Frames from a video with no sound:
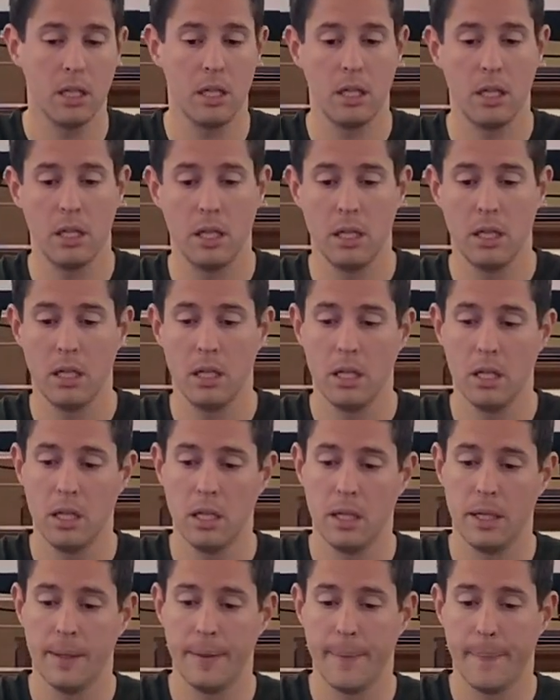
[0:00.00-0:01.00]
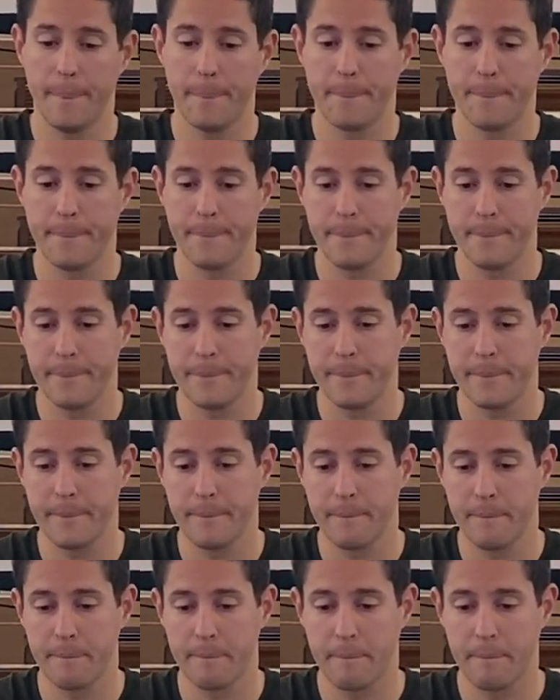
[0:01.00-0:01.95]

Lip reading: No one is speaking in this clip.